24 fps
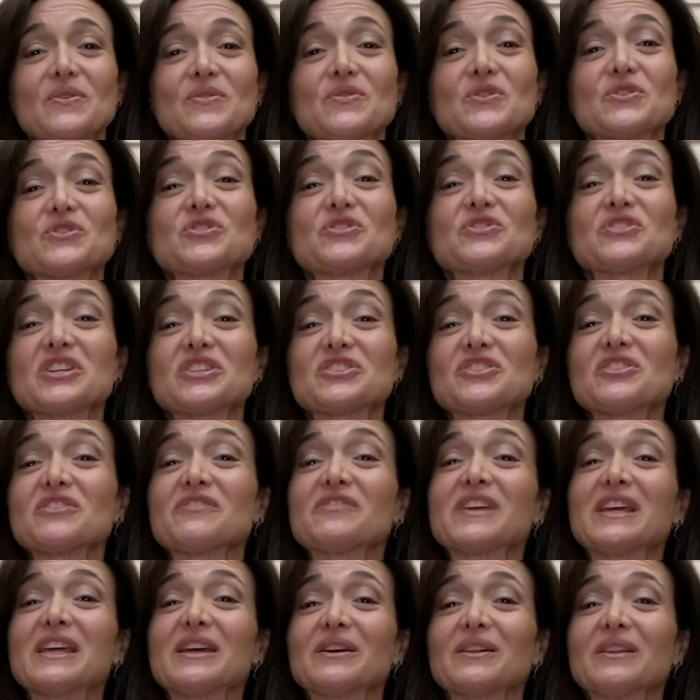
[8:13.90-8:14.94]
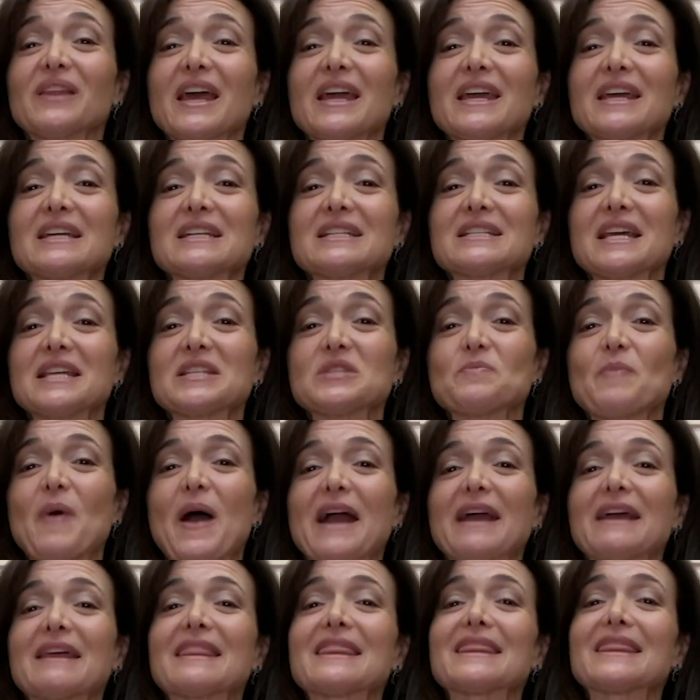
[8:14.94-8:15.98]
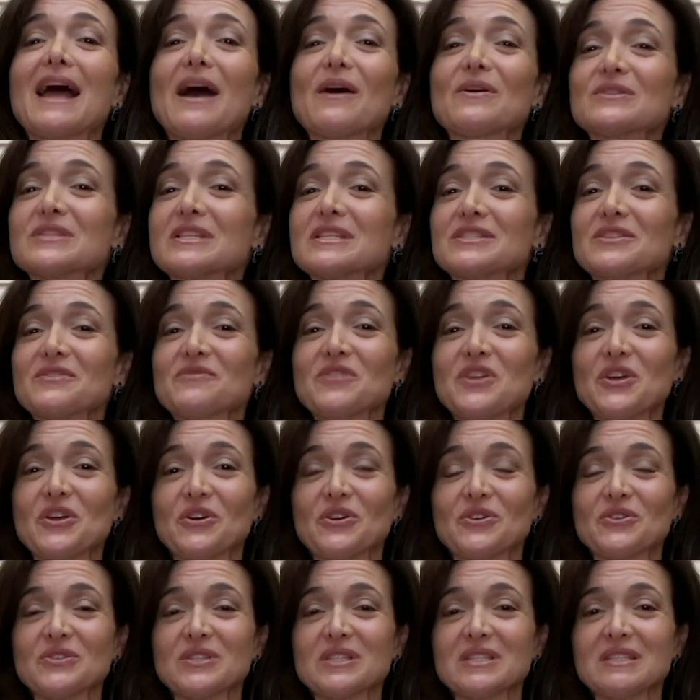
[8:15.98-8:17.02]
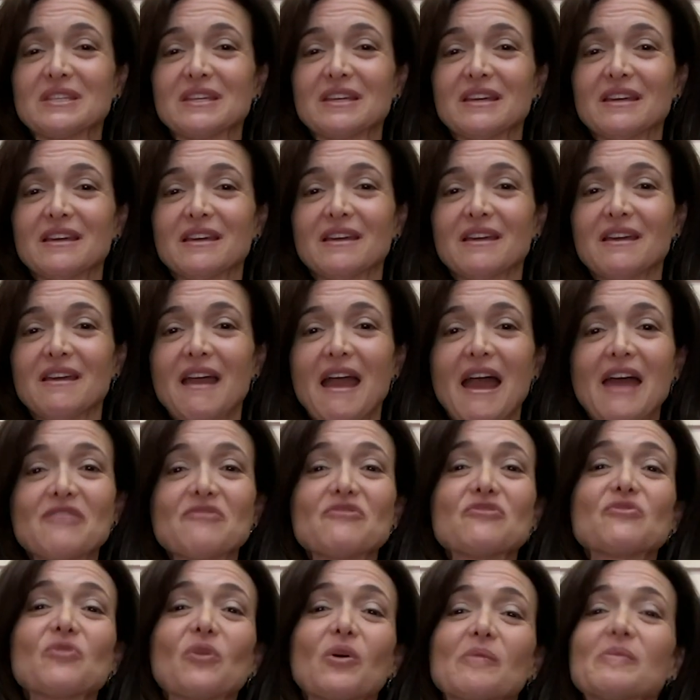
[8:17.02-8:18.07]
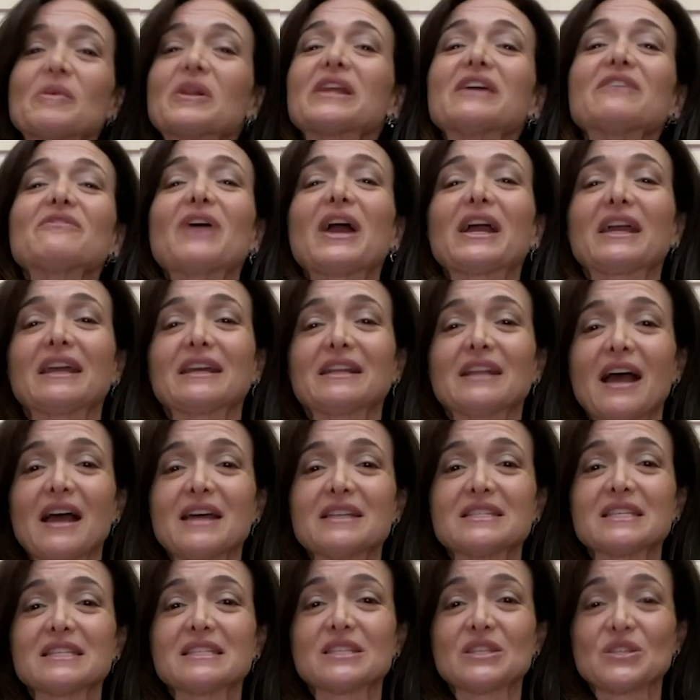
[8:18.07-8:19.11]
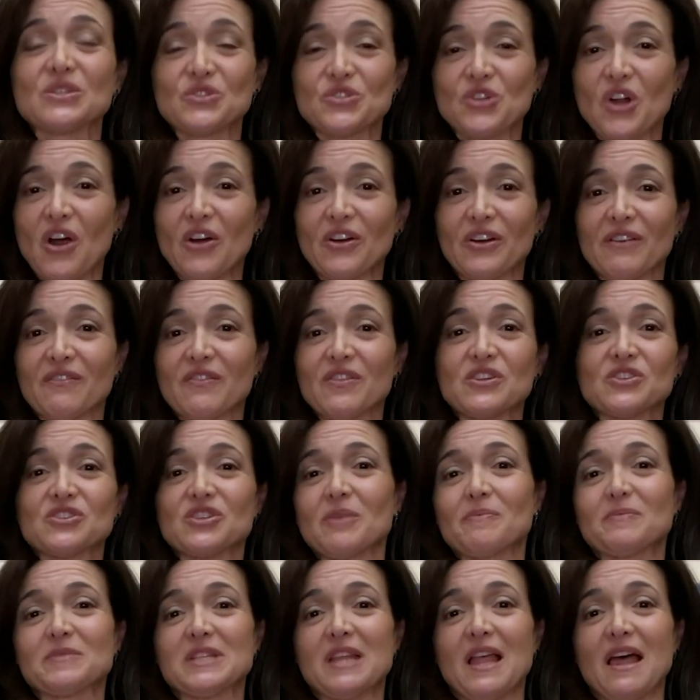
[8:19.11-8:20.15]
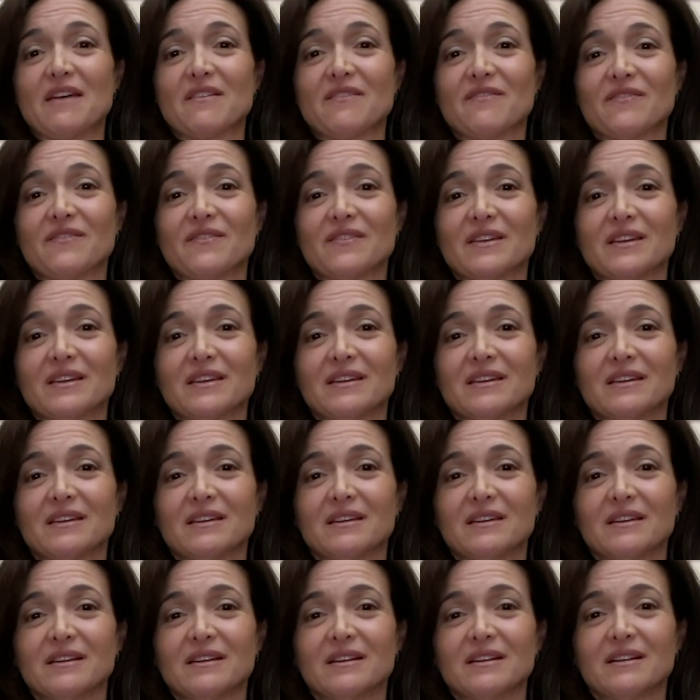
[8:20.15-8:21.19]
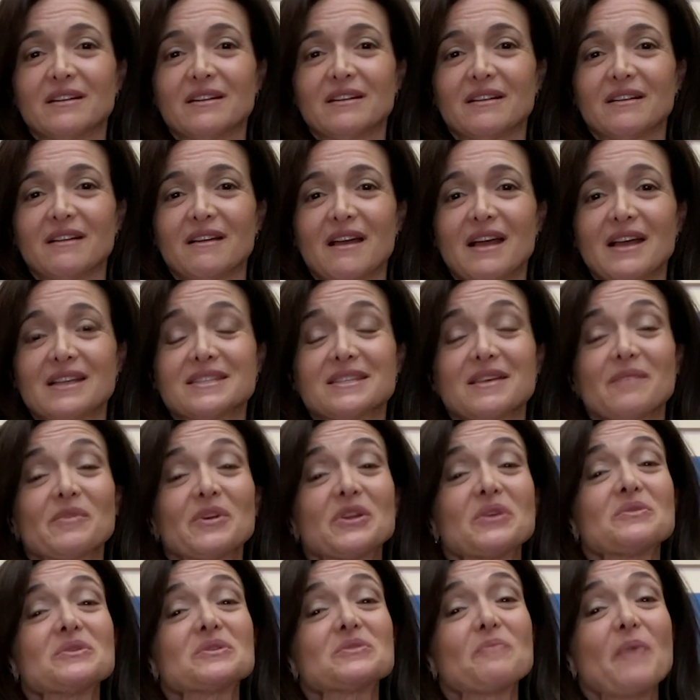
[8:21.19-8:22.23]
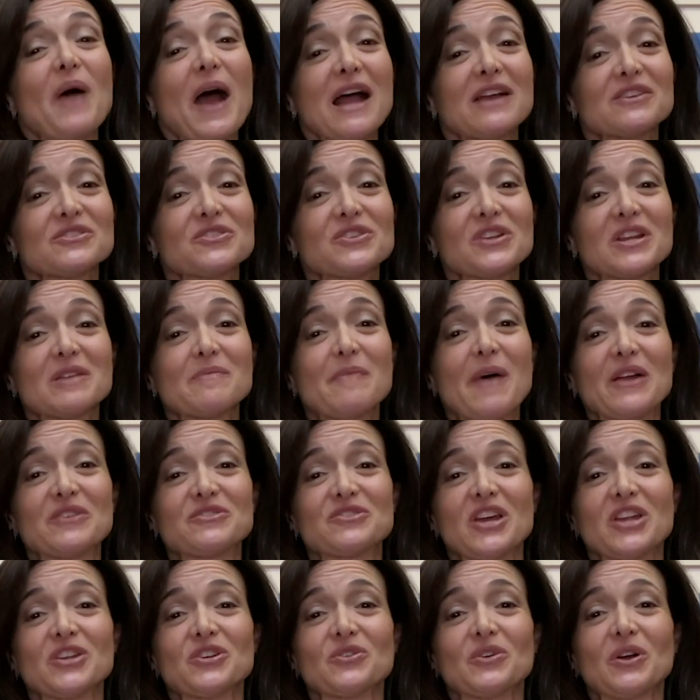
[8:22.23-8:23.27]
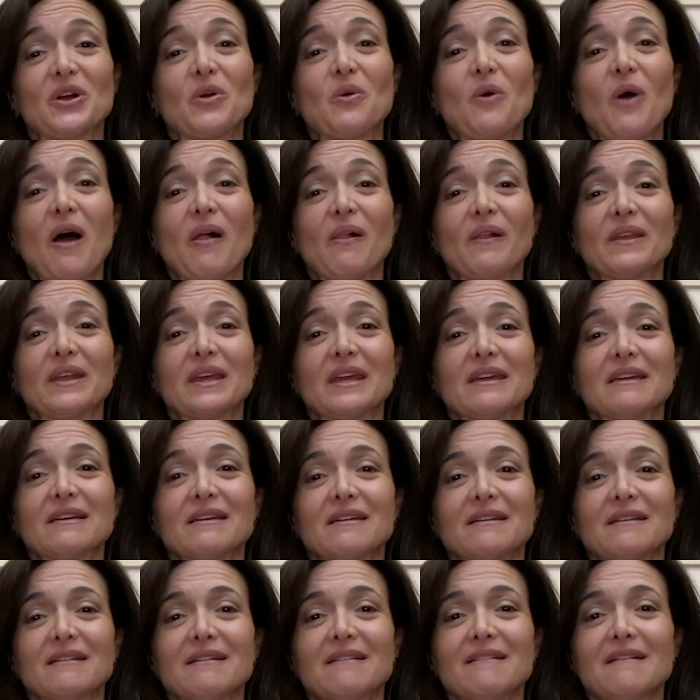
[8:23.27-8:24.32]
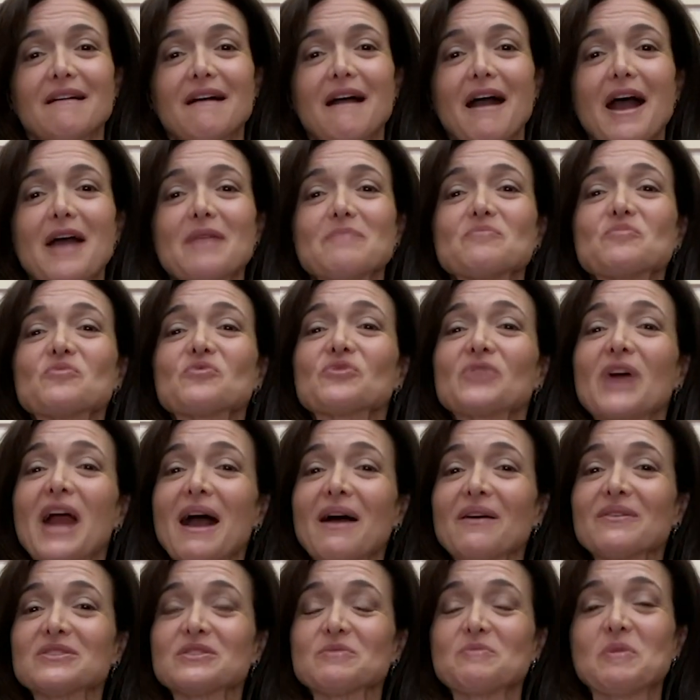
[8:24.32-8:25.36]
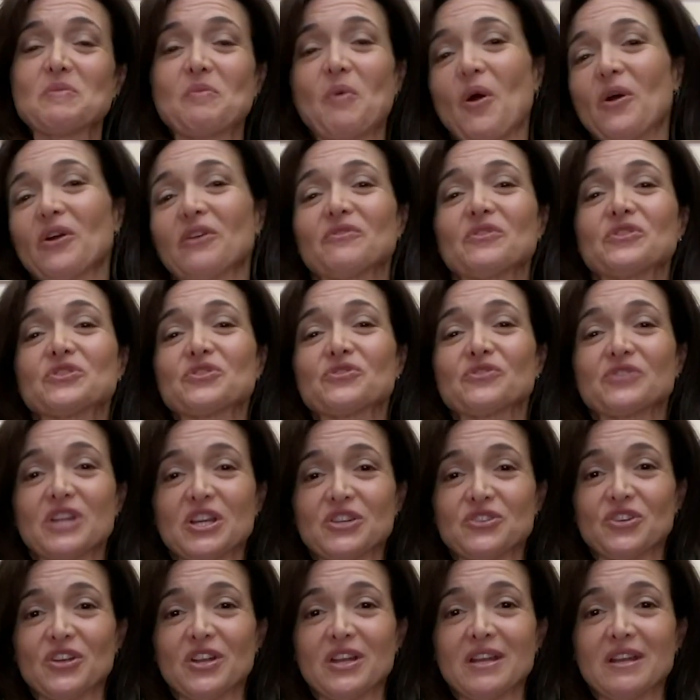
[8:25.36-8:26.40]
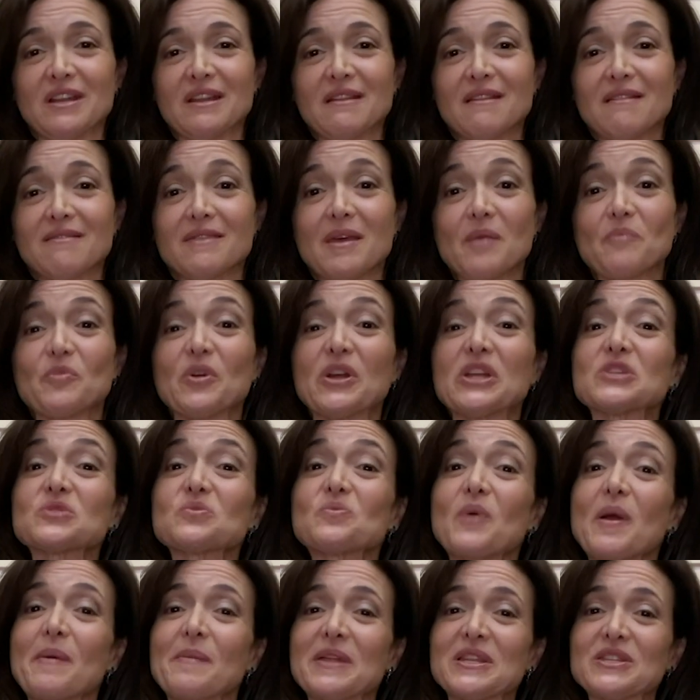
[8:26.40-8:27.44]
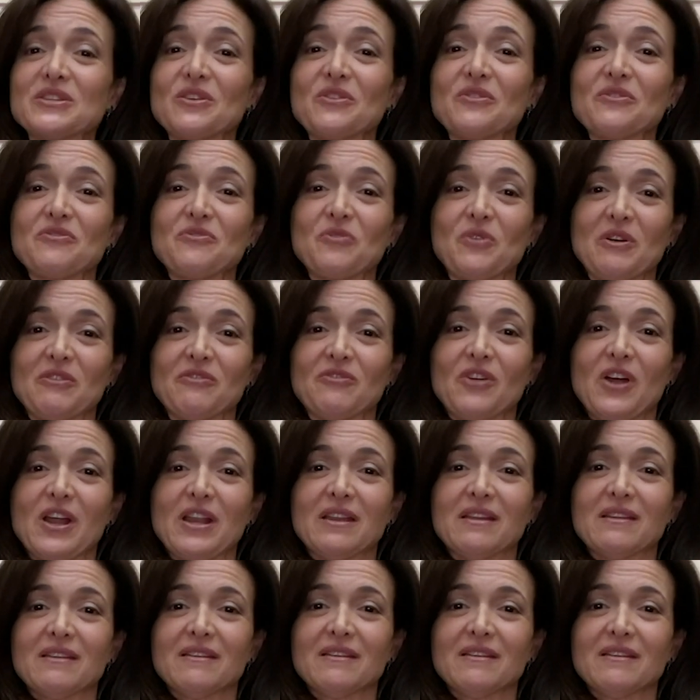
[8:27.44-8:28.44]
The tradition of keel laying dates back thousands of years and formally recognizes the start of the ship's life. As someone who is passionate about gender equality, I'm proud to be part of a tradition that brings women to the forefront.